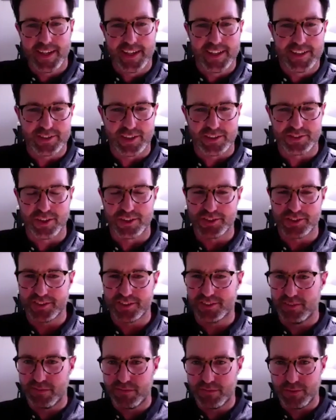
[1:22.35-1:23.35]
So it's not
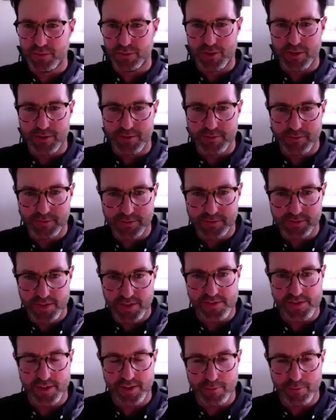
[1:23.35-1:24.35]
just a full-on
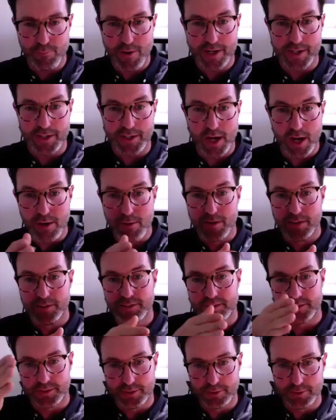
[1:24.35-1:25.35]
session in one go,
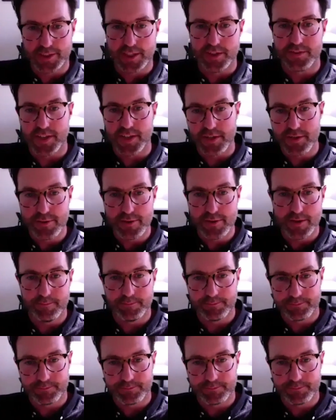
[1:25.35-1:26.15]
it's you continue it.